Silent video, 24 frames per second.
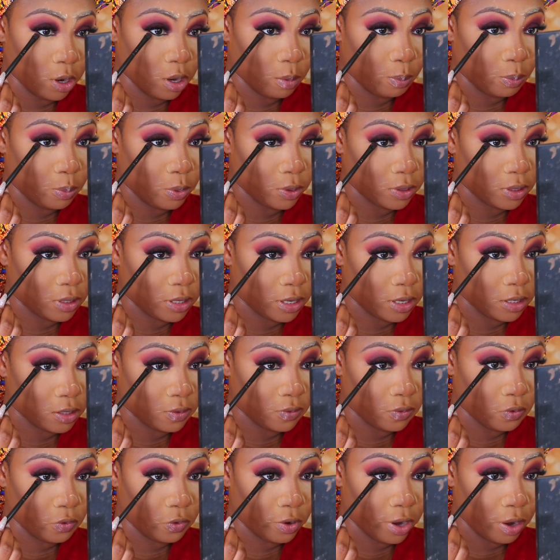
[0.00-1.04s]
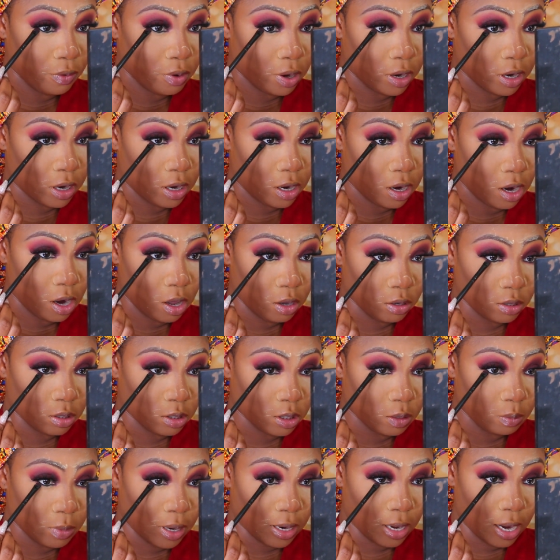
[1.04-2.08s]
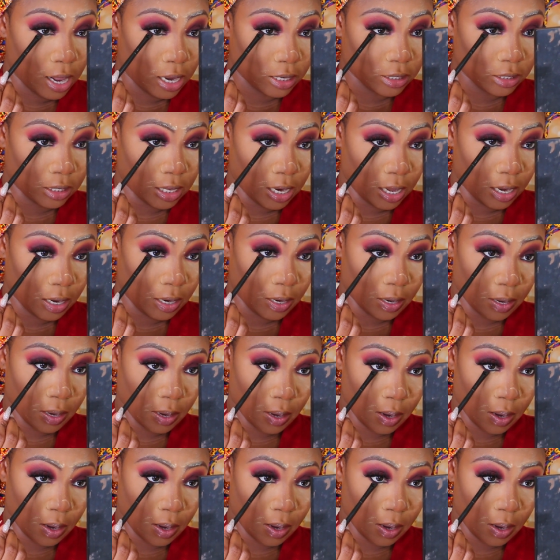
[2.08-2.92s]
to put this very close to my lash line.